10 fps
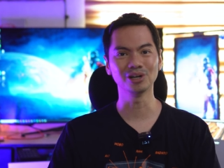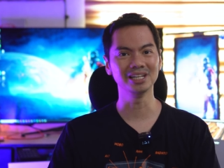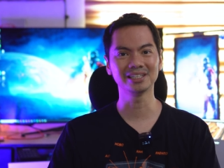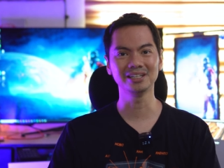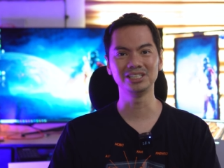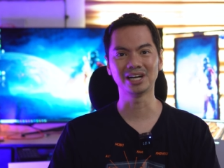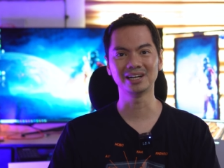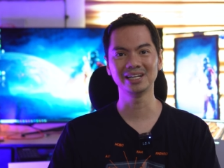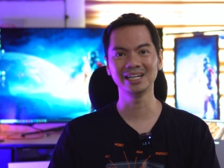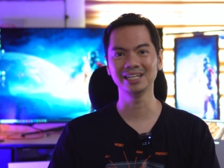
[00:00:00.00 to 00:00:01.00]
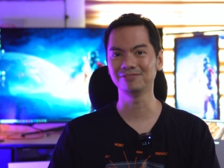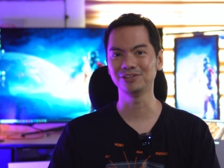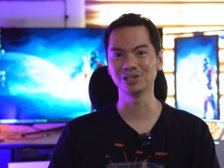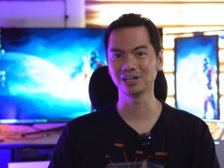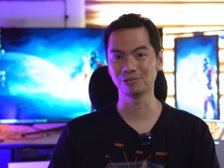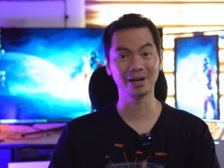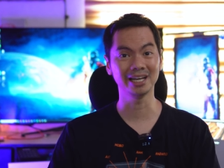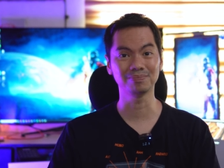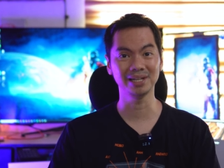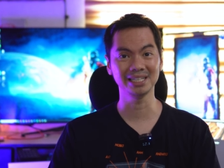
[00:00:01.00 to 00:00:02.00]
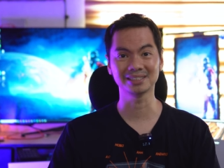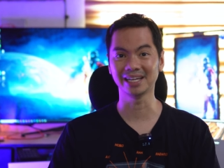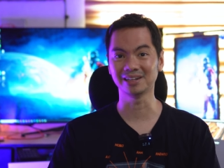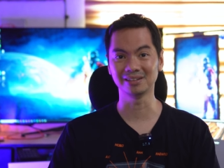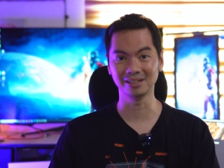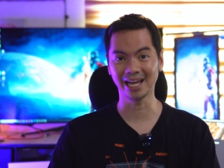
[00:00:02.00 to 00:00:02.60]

so a little jarring if you're in a quiet place like a